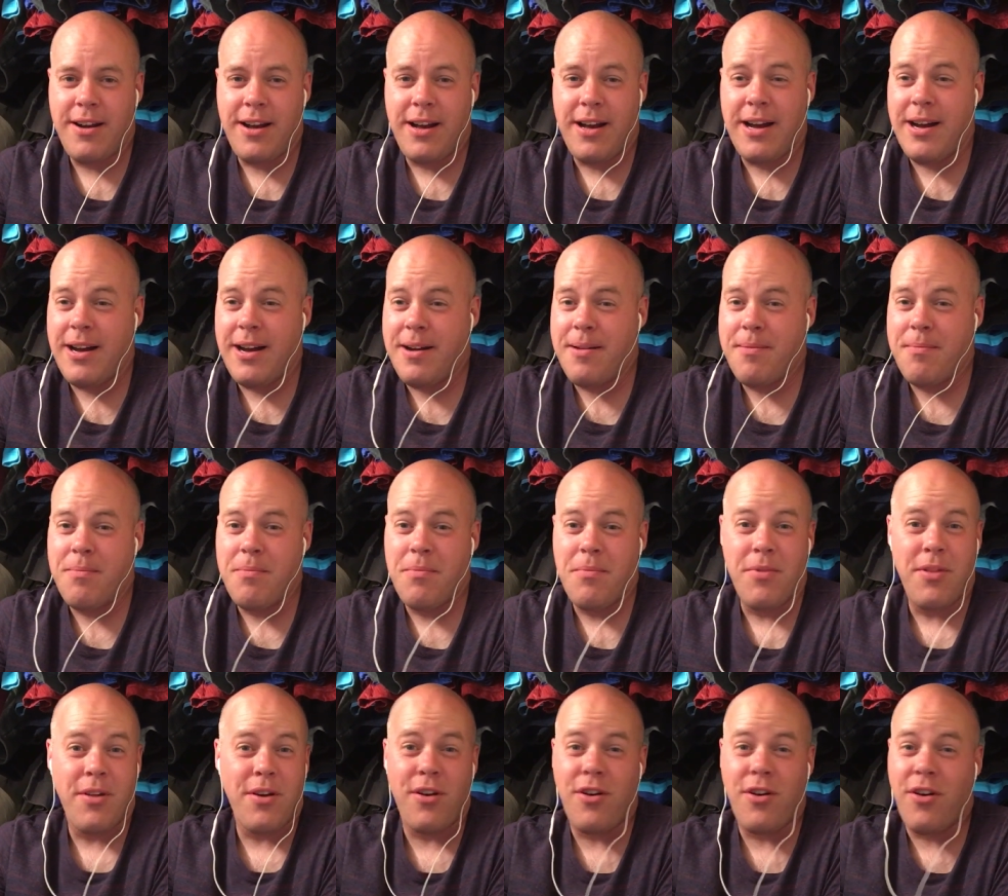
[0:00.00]
Um,
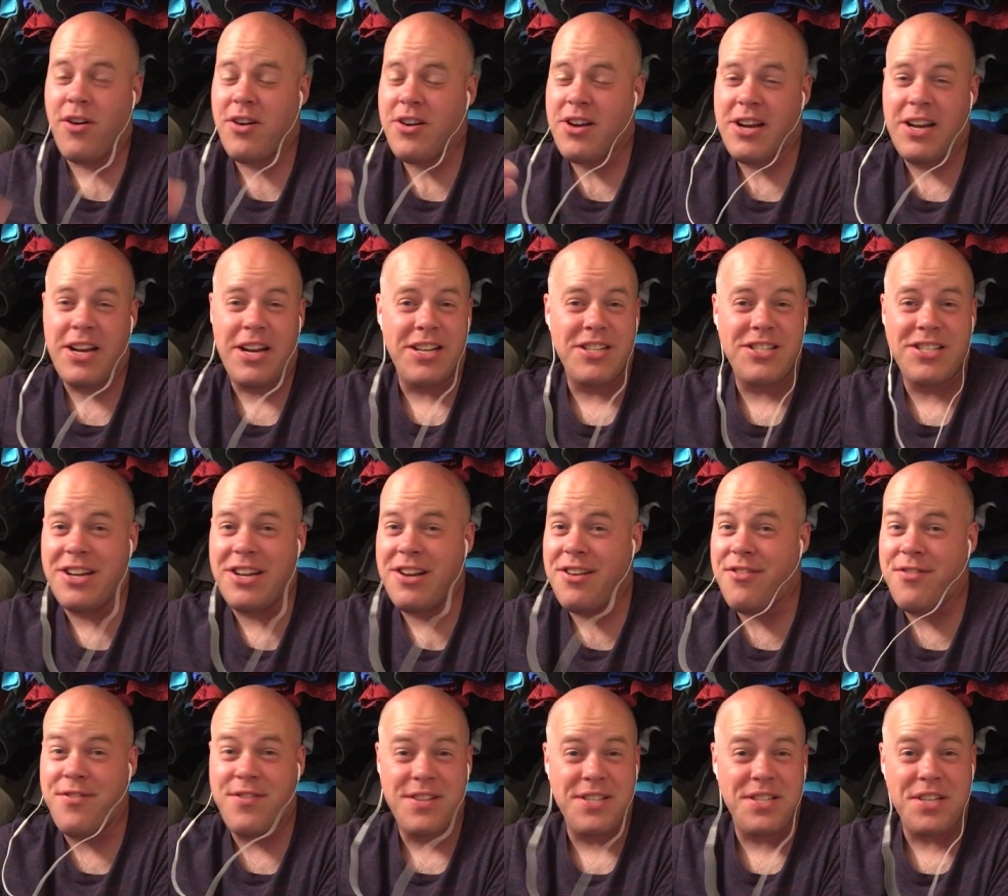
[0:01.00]
the garden is in a
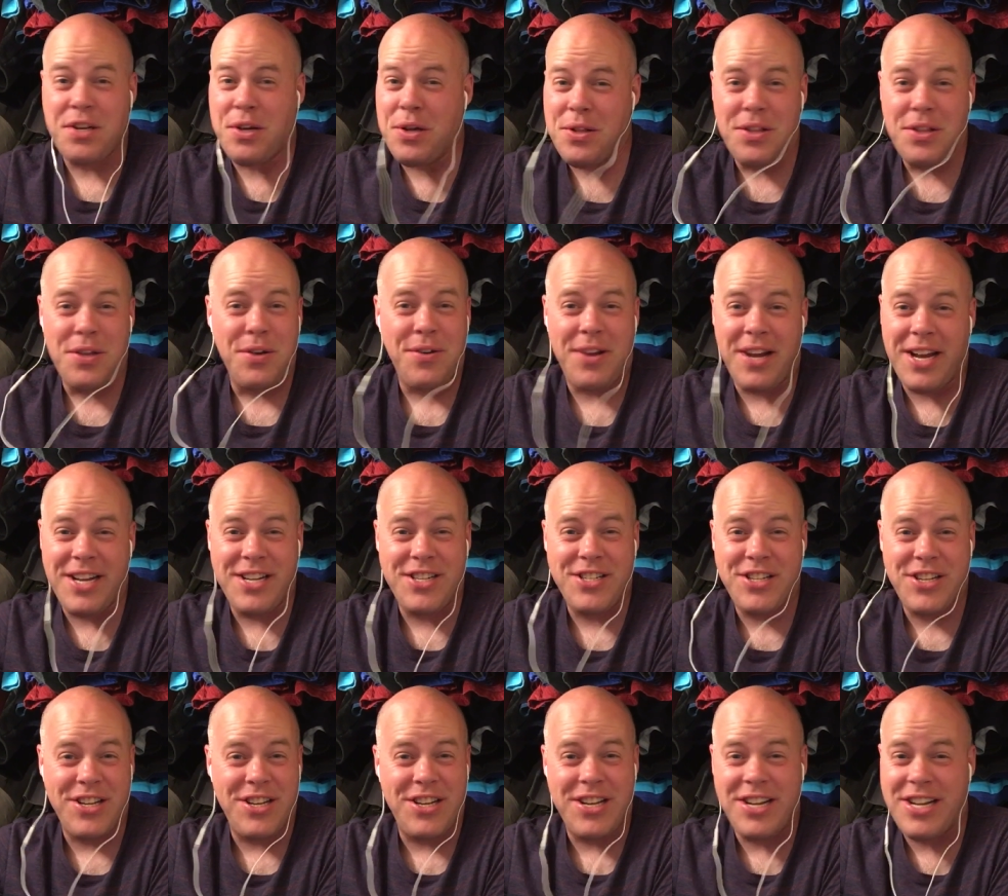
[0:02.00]
physical
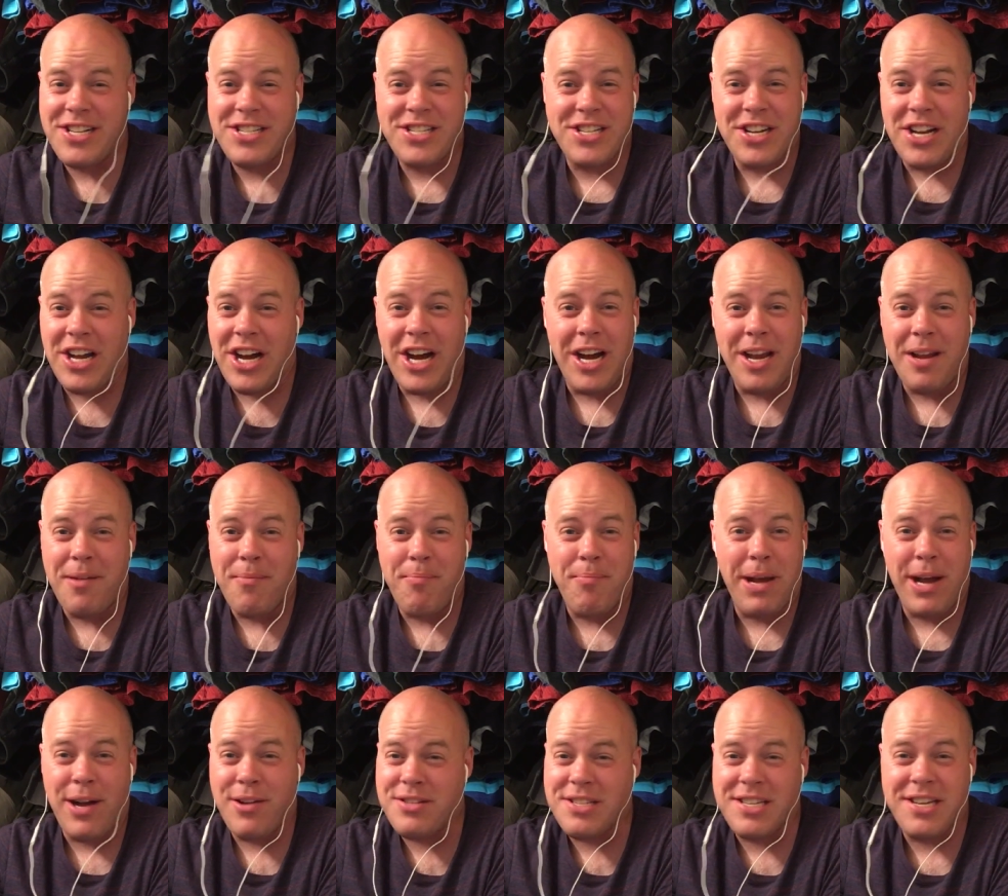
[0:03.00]
location. It's not
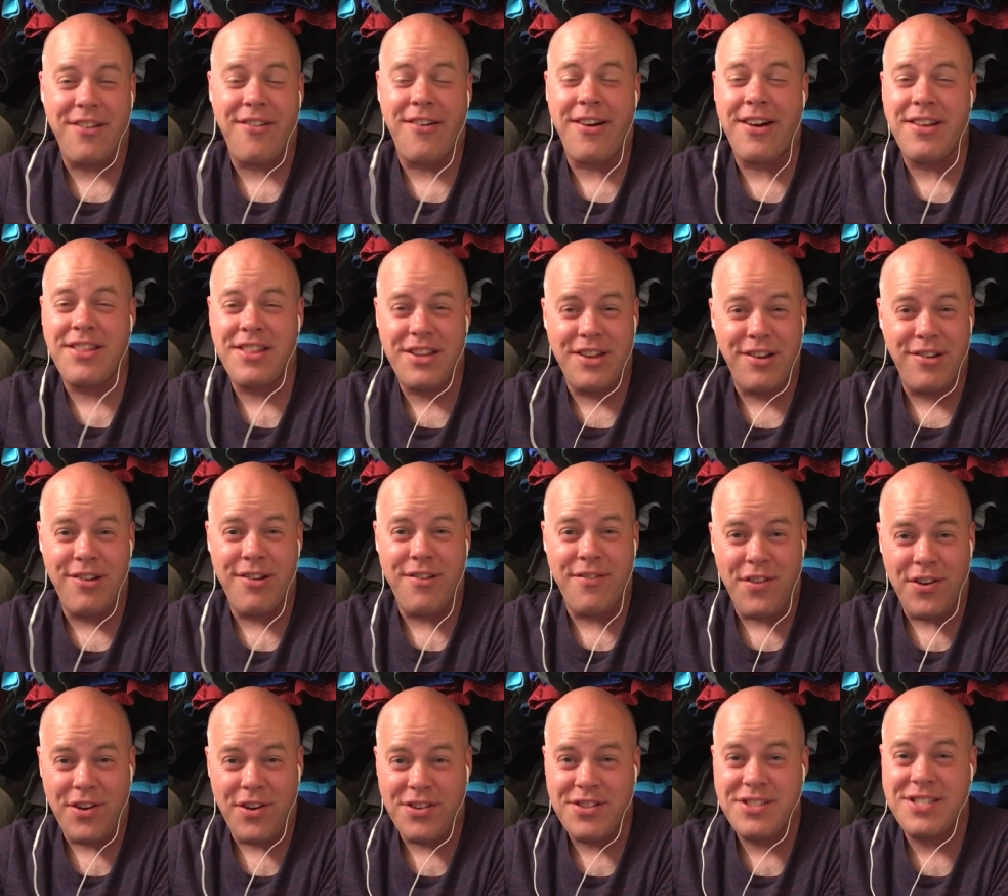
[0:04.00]
bouncing around the
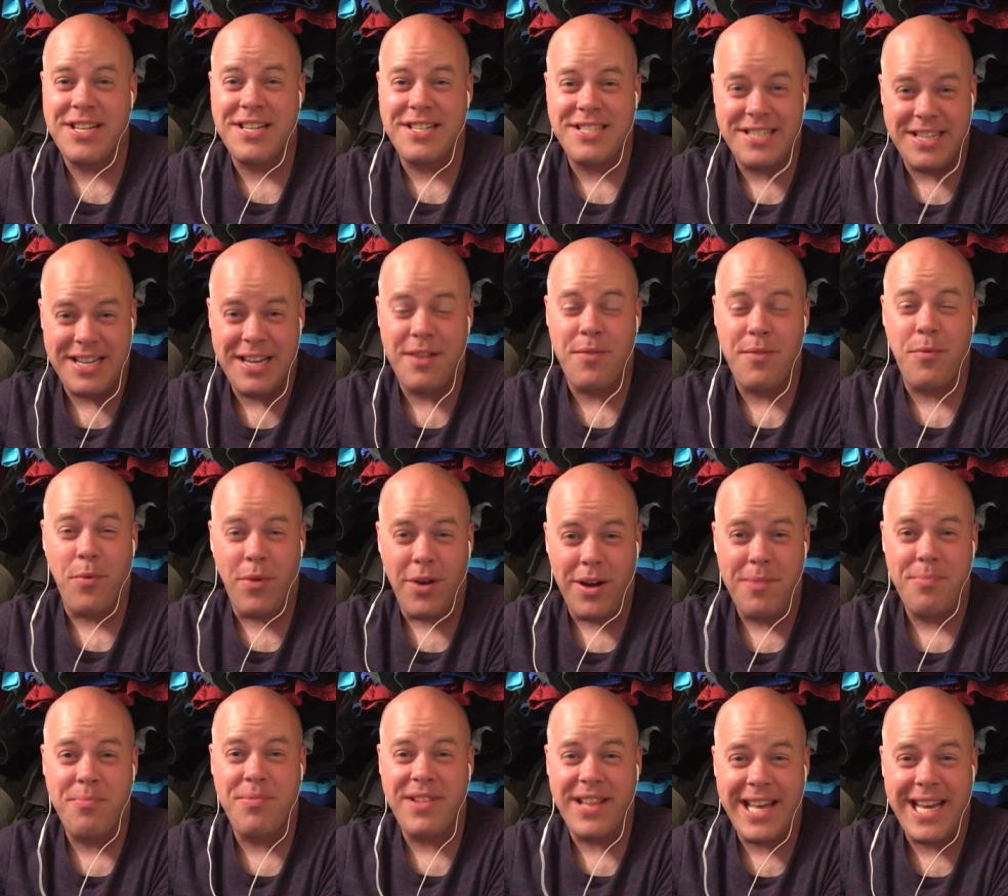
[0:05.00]
universe. It's in
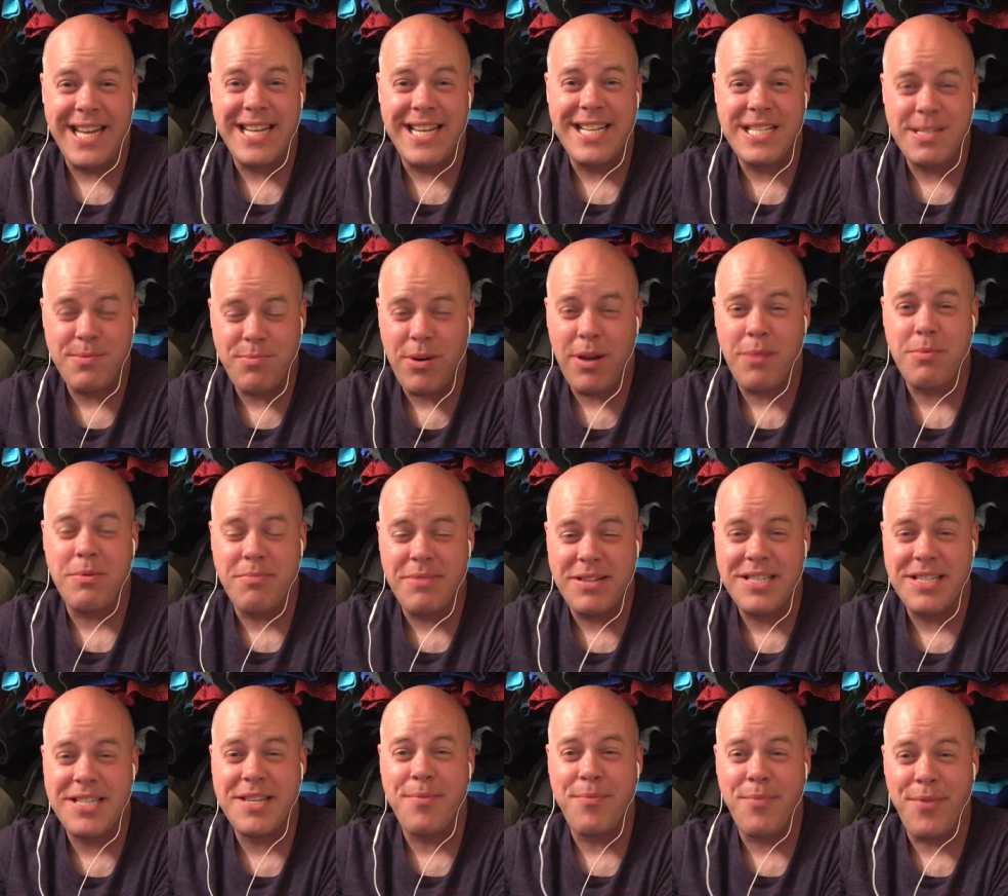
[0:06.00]
one place, probably
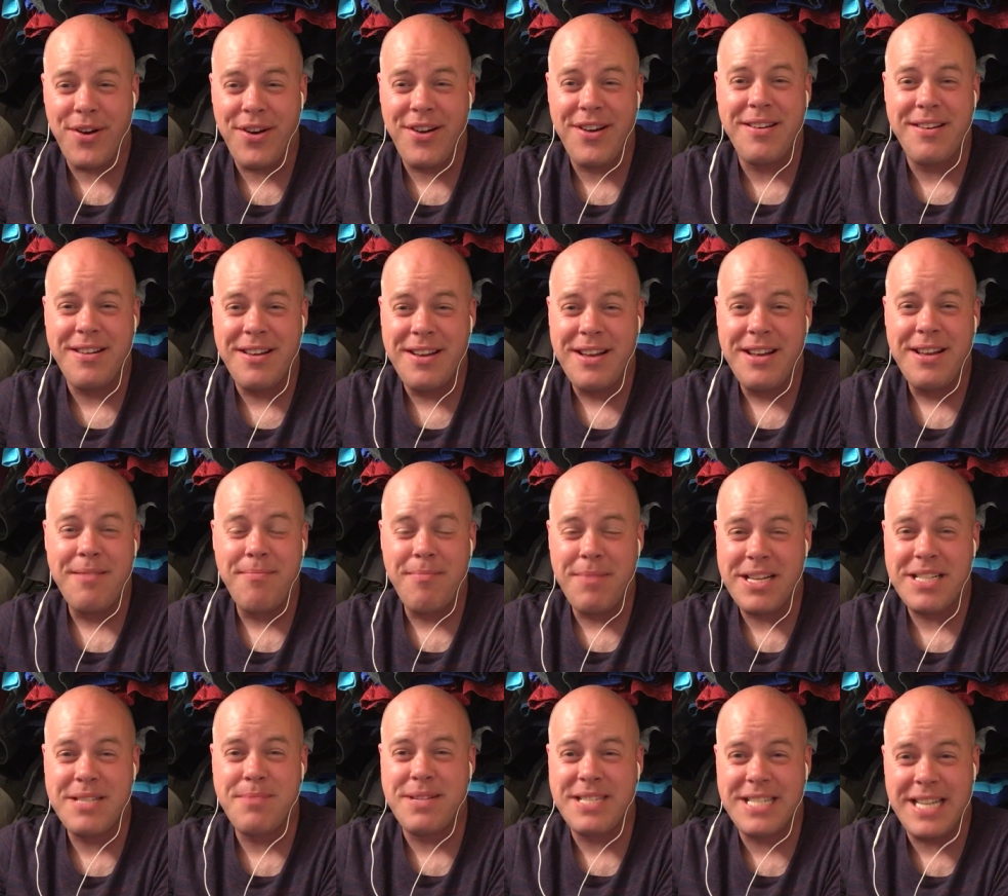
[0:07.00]
somewhere in
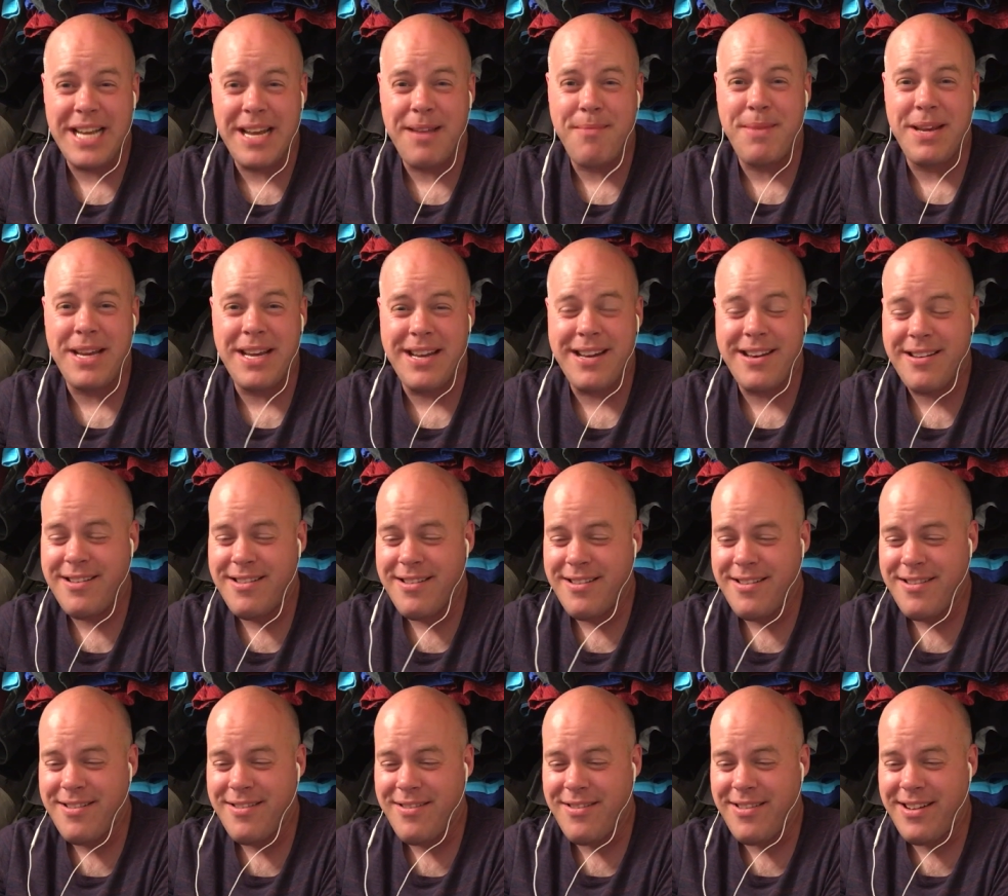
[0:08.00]
Mesopotamia,
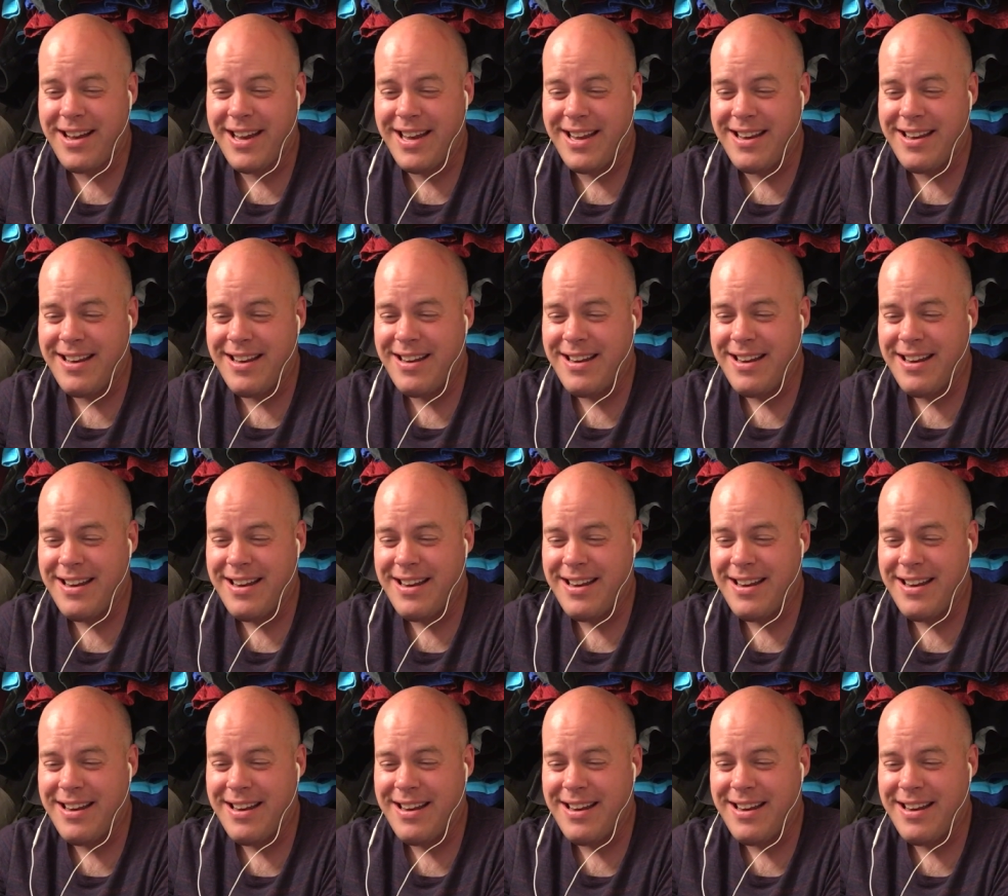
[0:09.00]
right?